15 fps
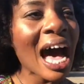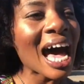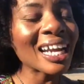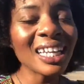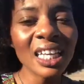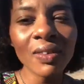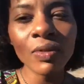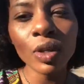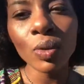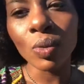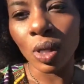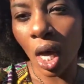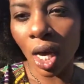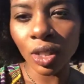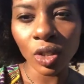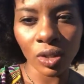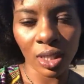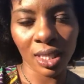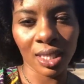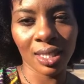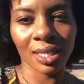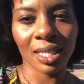I didn't even do laundry
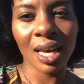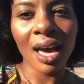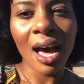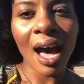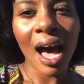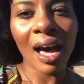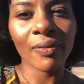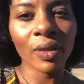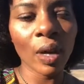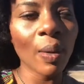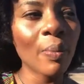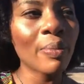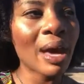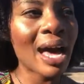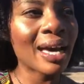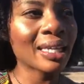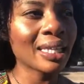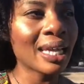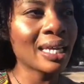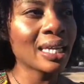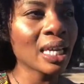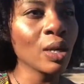since I've come back.
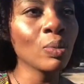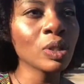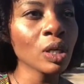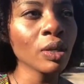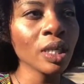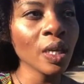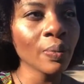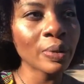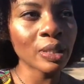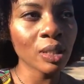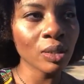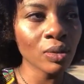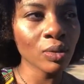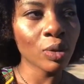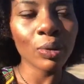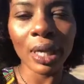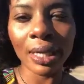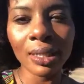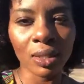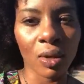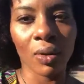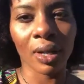Like, it was only up until two
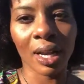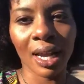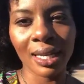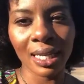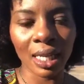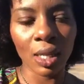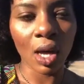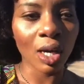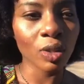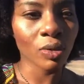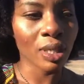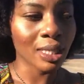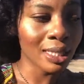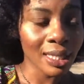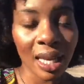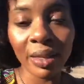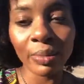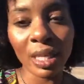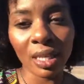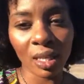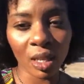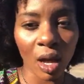days ago that I did laundry, the same
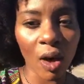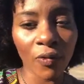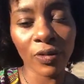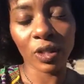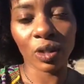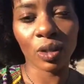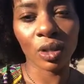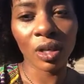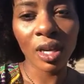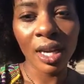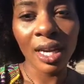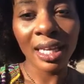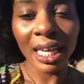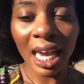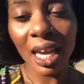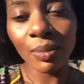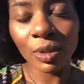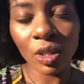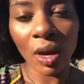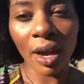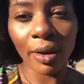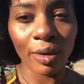day that the officer came
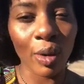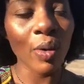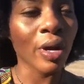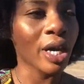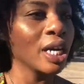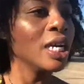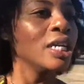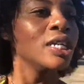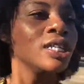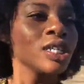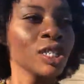to our door.